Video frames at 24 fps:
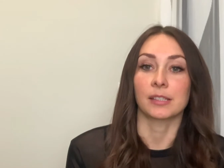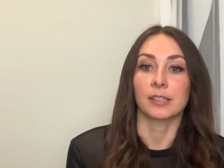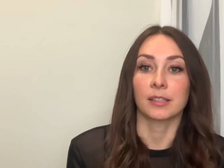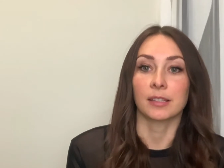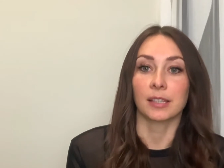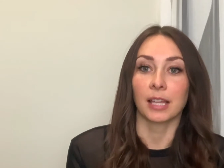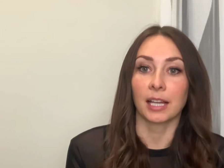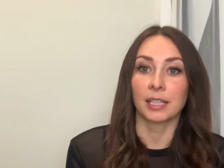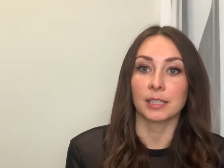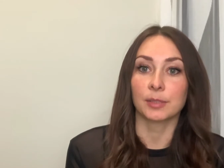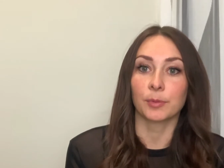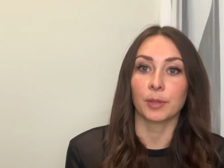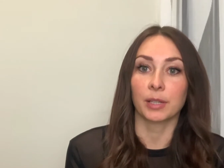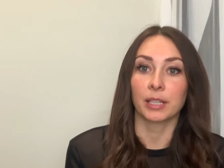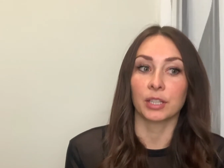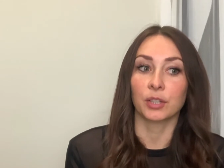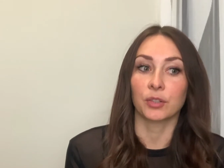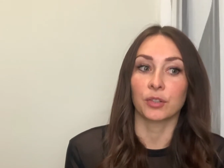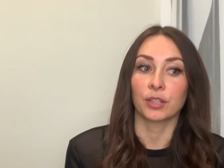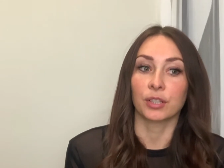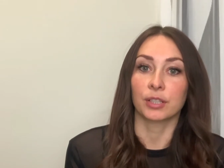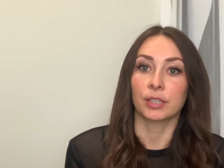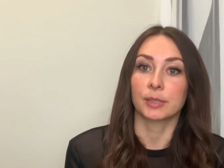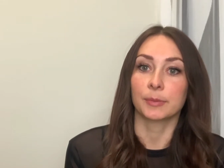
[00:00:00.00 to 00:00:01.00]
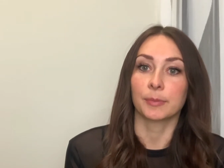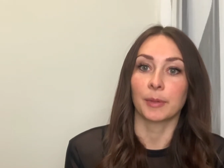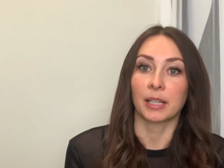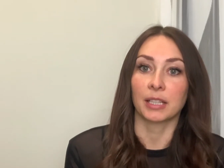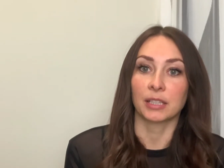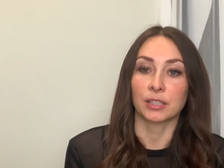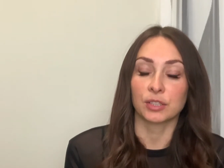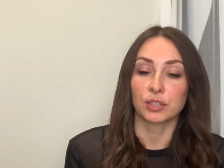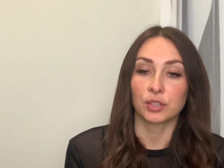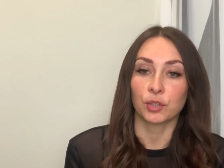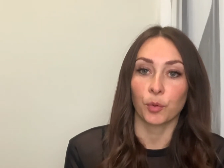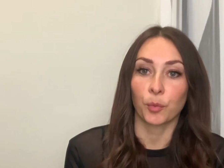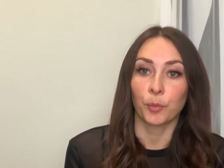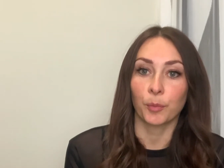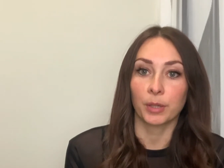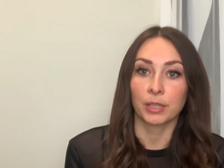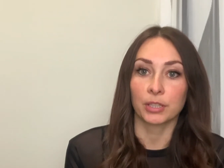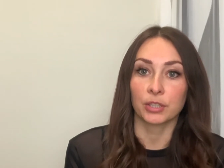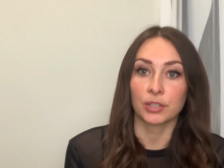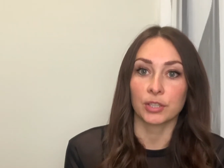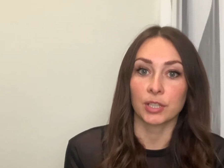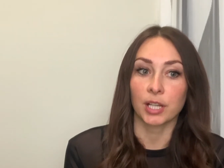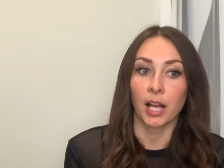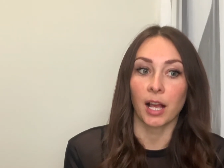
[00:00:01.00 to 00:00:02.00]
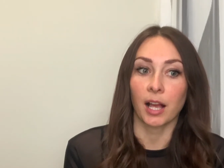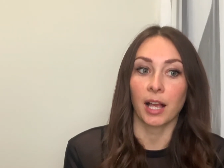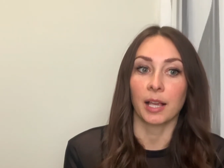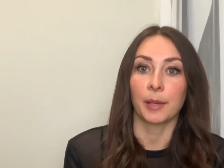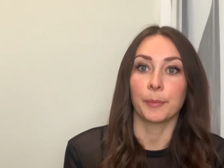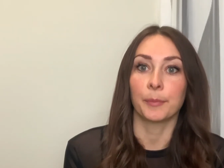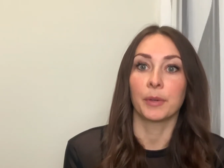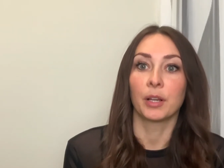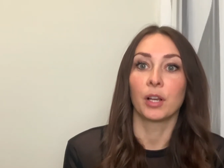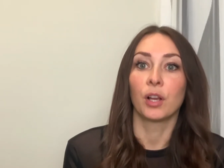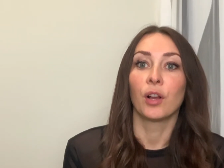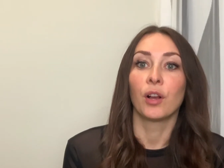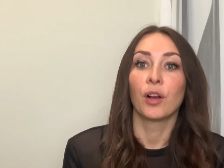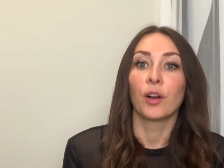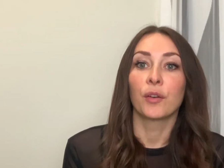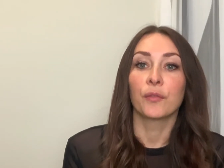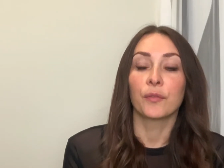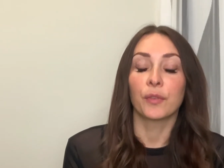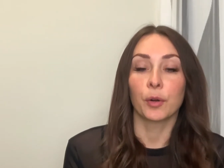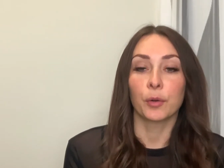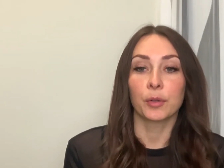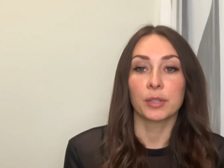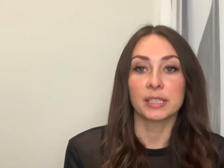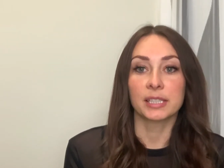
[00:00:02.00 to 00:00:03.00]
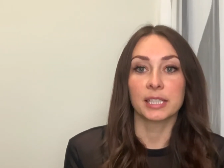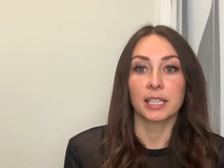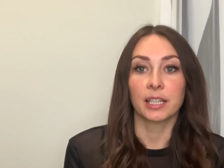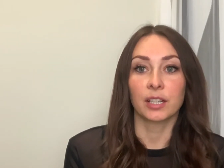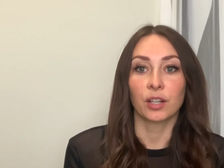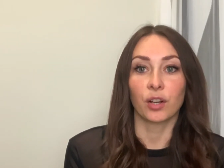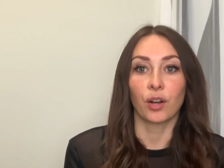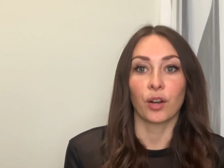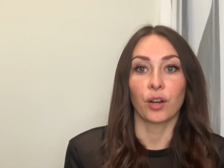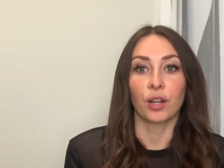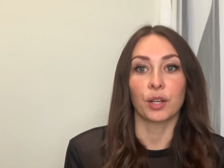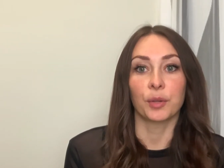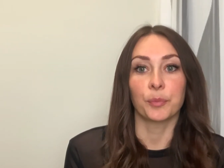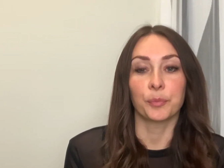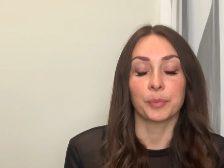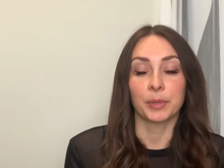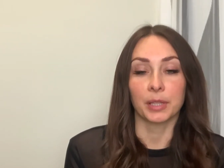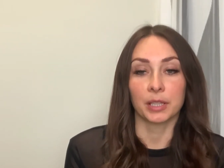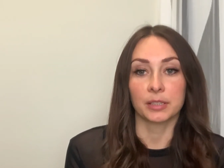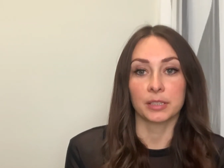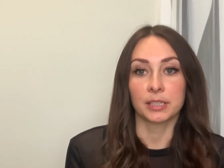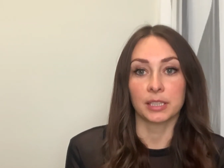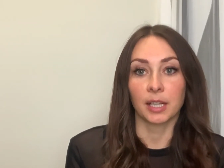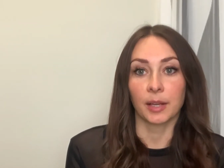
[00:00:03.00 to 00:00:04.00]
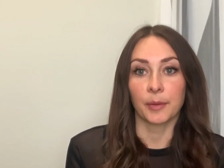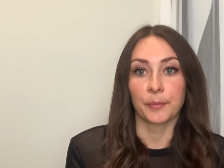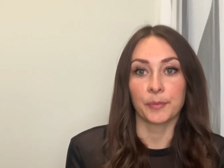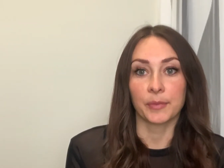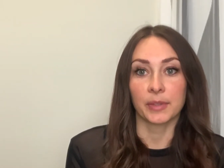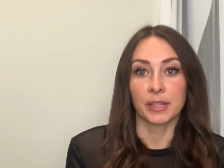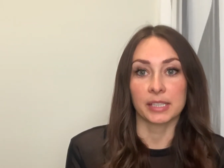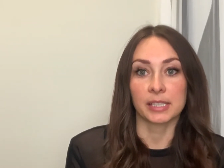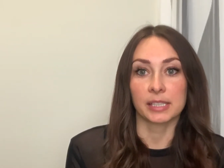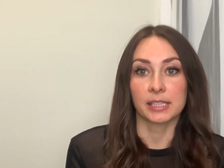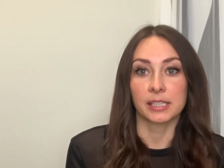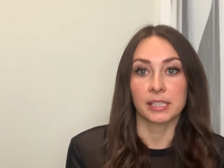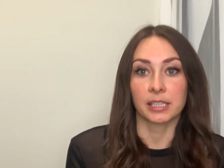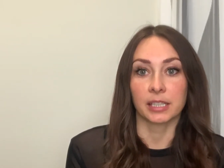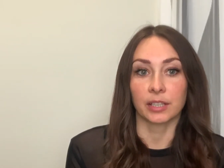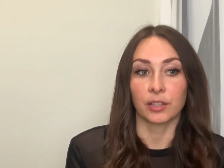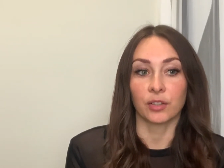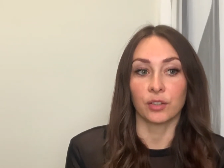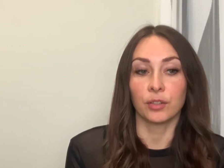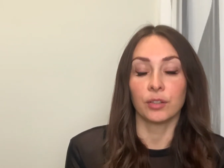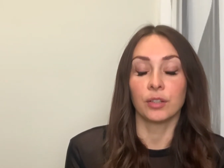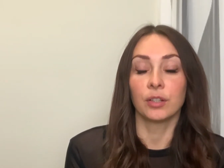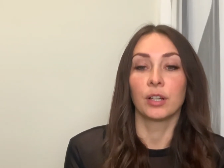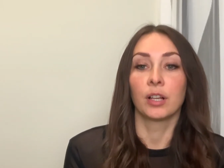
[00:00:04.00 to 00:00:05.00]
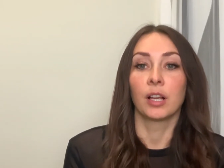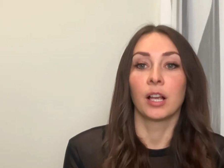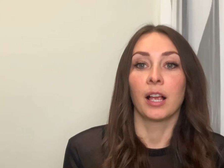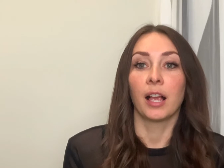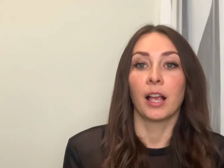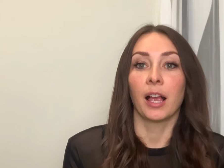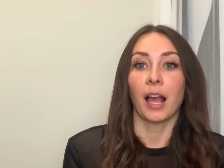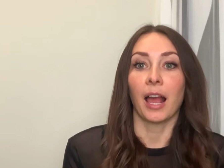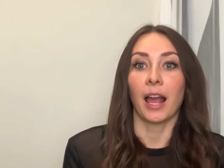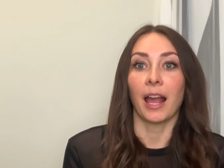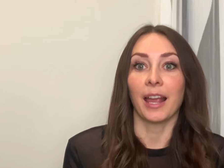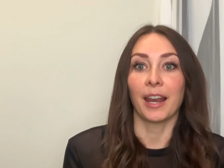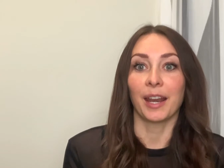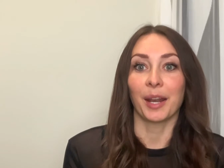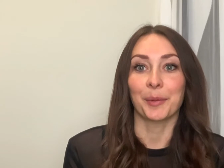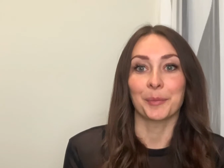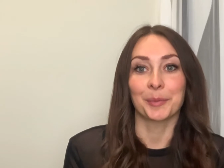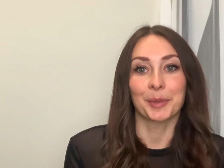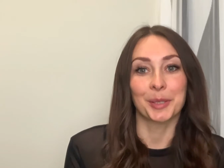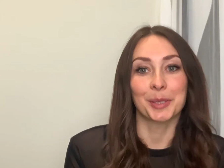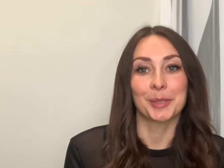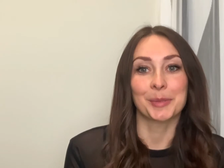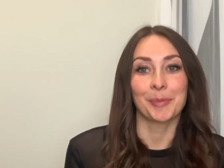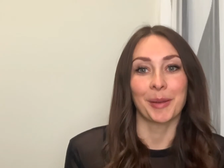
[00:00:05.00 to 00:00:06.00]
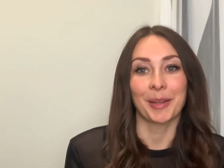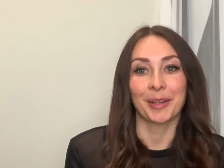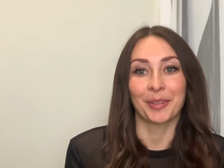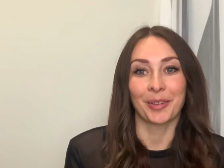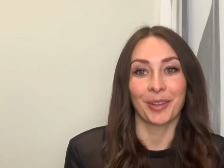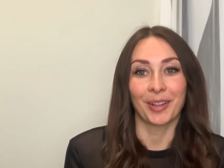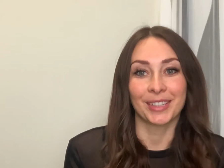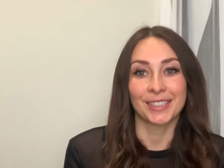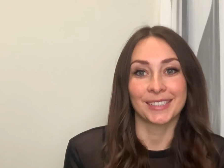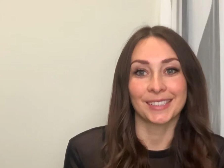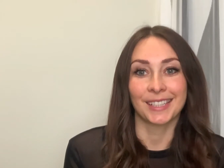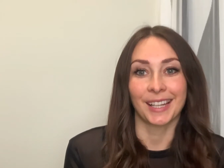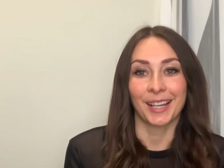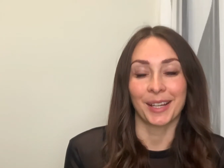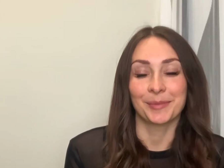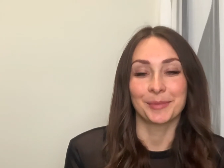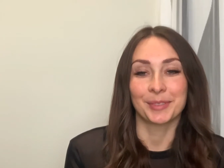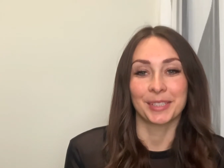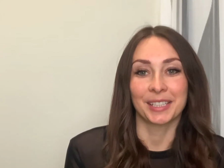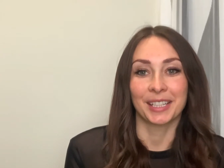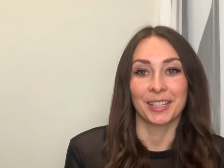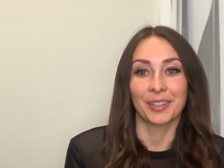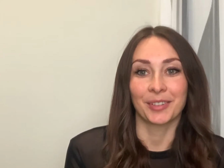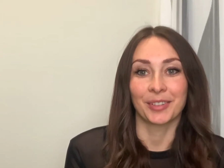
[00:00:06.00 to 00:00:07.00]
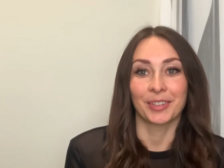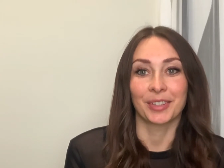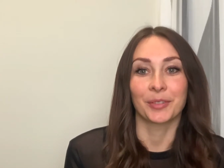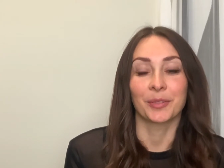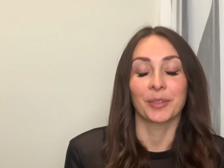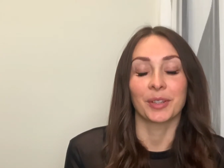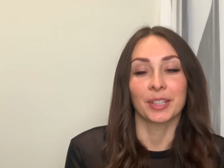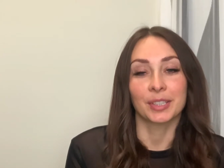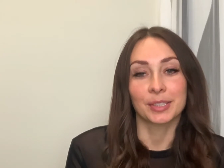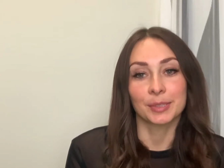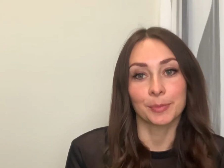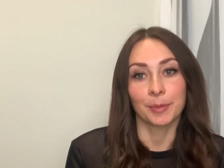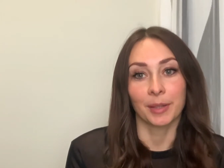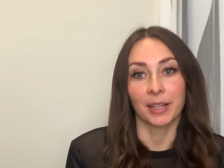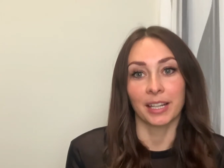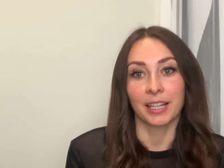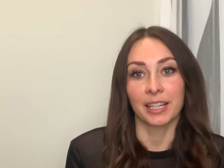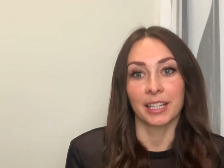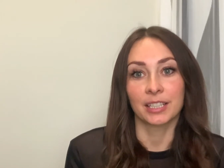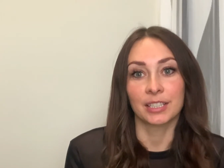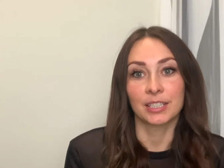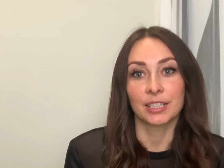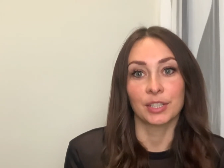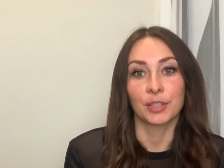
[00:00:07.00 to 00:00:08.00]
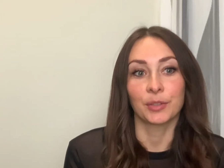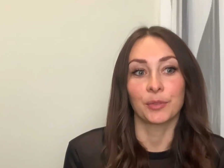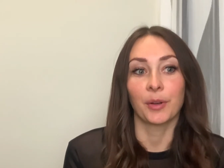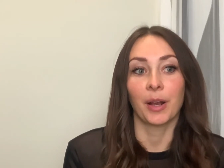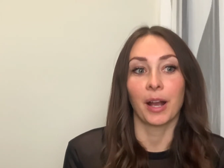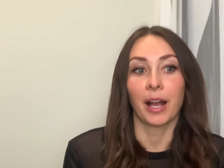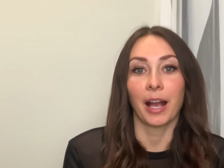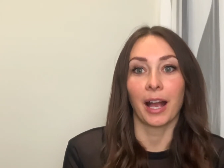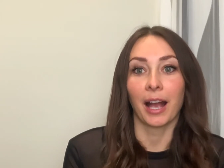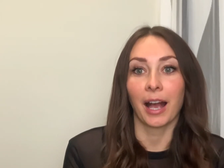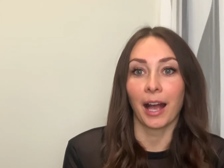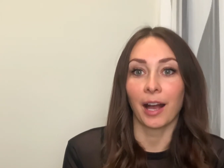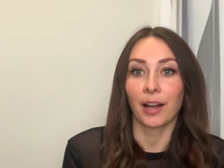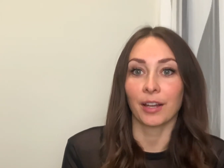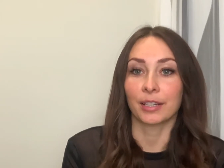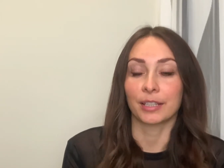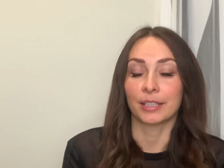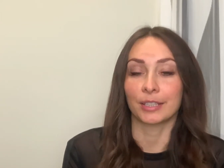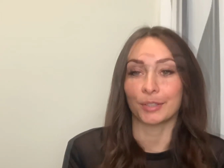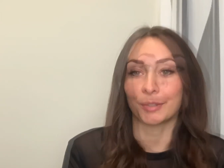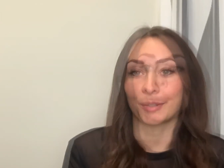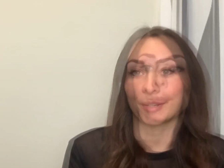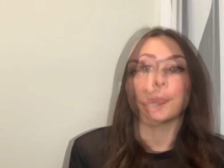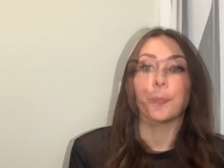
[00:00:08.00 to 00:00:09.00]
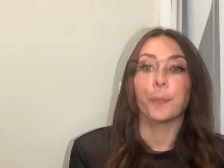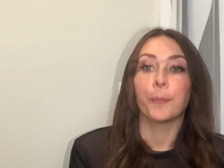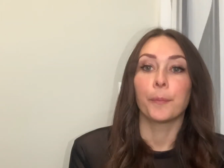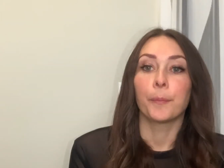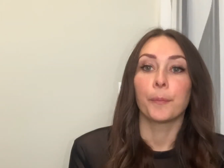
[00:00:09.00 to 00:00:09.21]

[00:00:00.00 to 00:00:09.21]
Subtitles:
So that's why you're going to spend so much time focusing on building up this skill, and I'm going to spend lots of time today with you explaining to you how to do it.